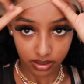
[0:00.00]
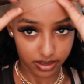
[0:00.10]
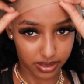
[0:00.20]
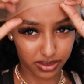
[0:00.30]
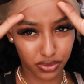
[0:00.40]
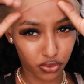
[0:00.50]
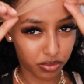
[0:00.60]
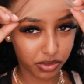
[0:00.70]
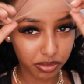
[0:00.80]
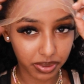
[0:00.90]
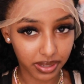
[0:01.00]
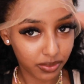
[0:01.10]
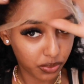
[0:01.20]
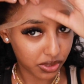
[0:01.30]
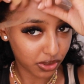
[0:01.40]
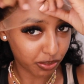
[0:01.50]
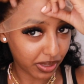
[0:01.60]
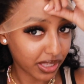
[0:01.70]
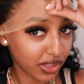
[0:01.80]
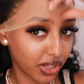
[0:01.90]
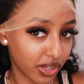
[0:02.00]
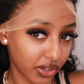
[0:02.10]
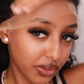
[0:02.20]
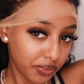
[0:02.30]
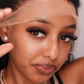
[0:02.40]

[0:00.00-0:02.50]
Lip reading: I guess normal, but we'll still make it look good.